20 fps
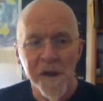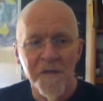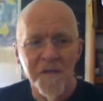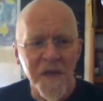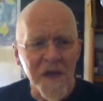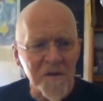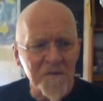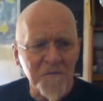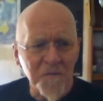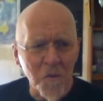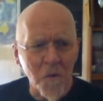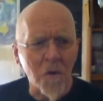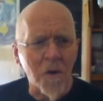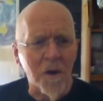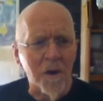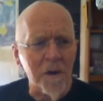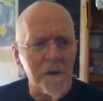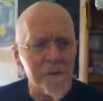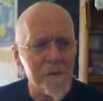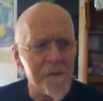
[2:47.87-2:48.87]

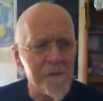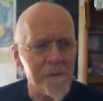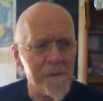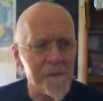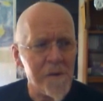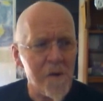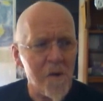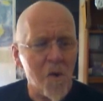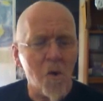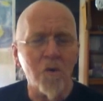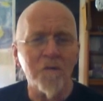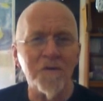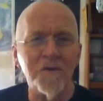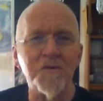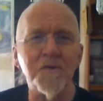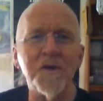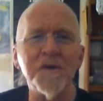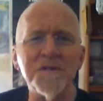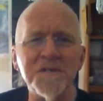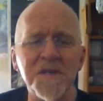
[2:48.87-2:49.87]
Therefore, all the
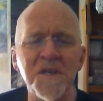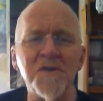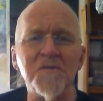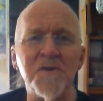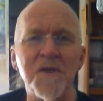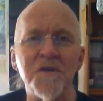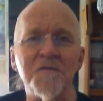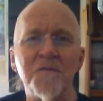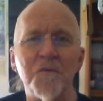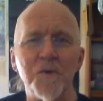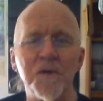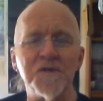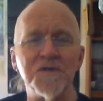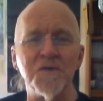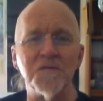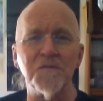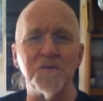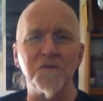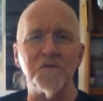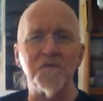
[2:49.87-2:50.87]
criteria for it to
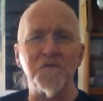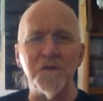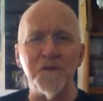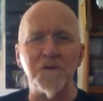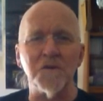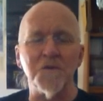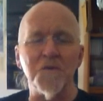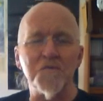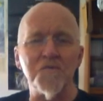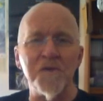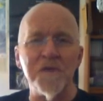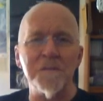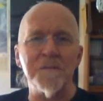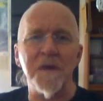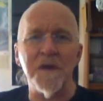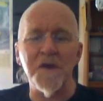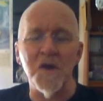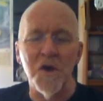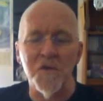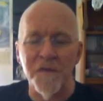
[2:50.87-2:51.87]
fulfill the
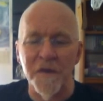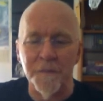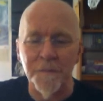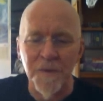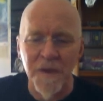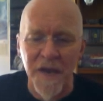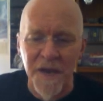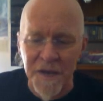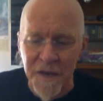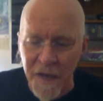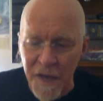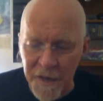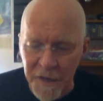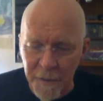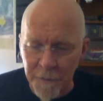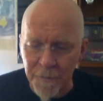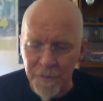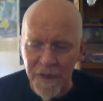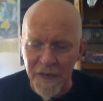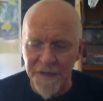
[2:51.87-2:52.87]
remit of a planet and
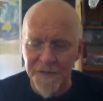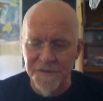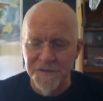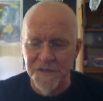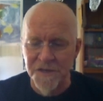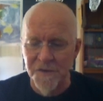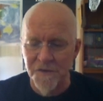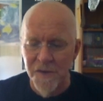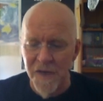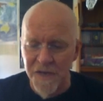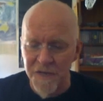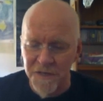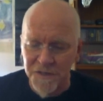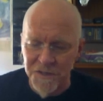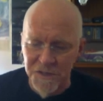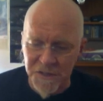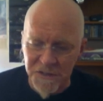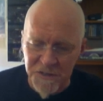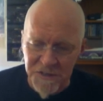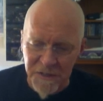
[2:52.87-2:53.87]
a planetary
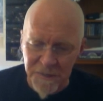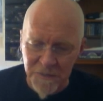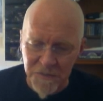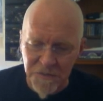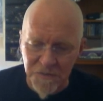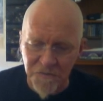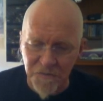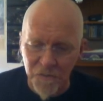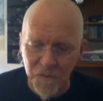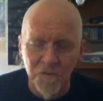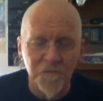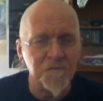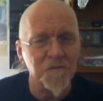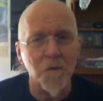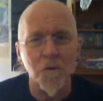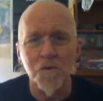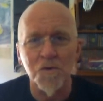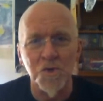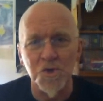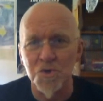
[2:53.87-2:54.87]
energy seems to
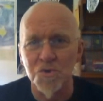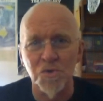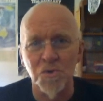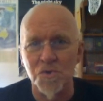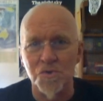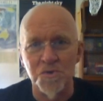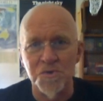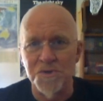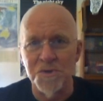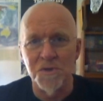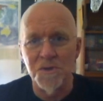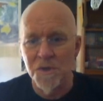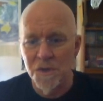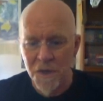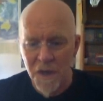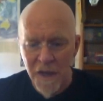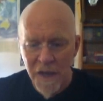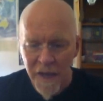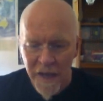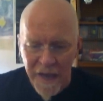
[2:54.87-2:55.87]
fall short.
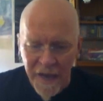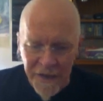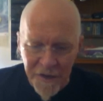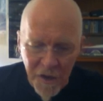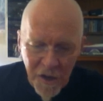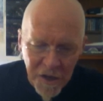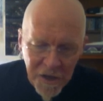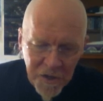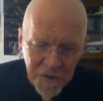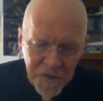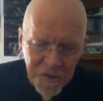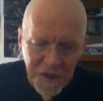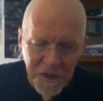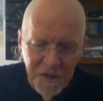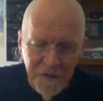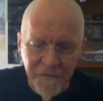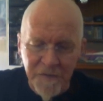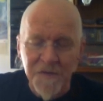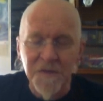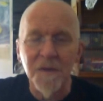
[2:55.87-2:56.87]
And I could think
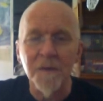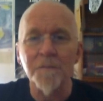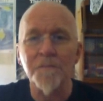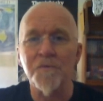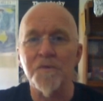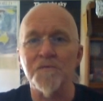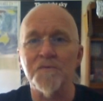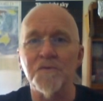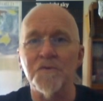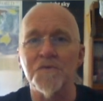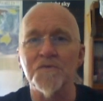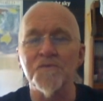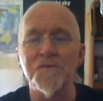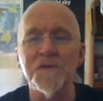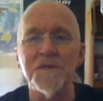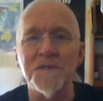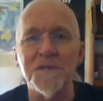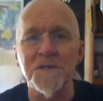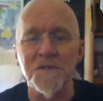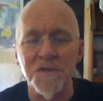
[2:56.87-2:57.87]
of a number of good
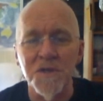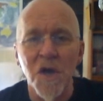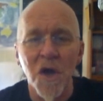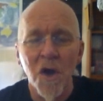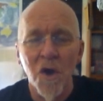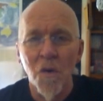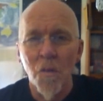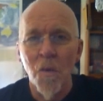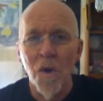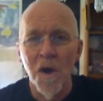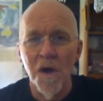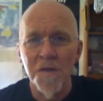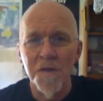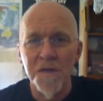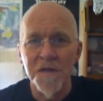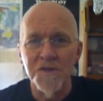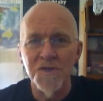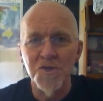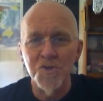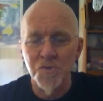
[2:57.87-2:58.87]
reasons why
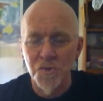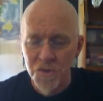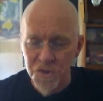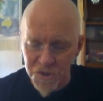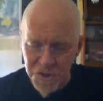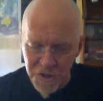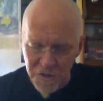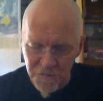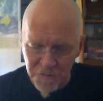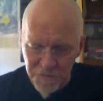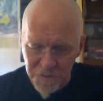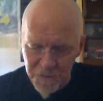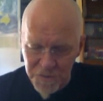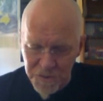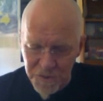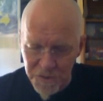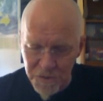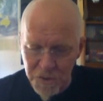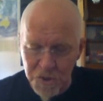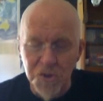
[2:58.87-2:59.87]
the astrology of
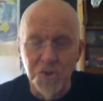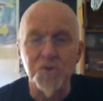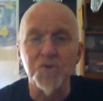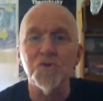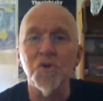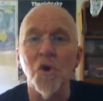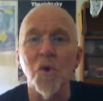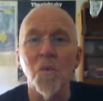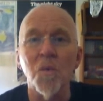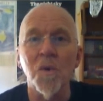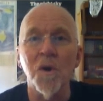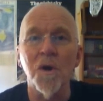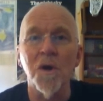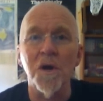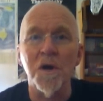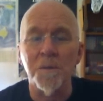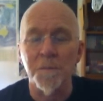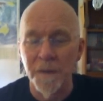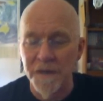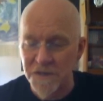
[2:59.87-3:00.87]
Pluto should not
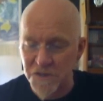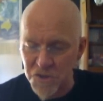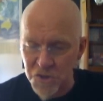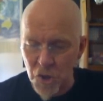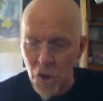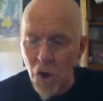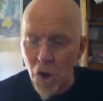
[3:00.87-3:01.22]
work based